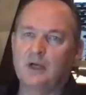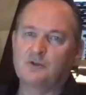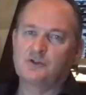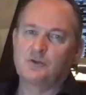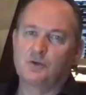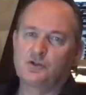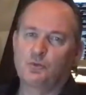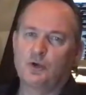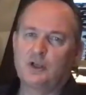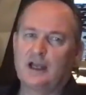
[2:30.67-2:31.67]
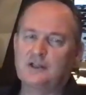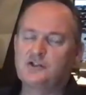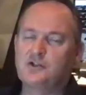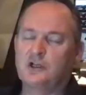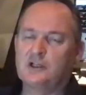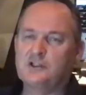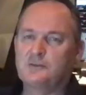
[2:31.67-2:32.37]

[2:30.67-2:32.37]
I was also working as a journalist.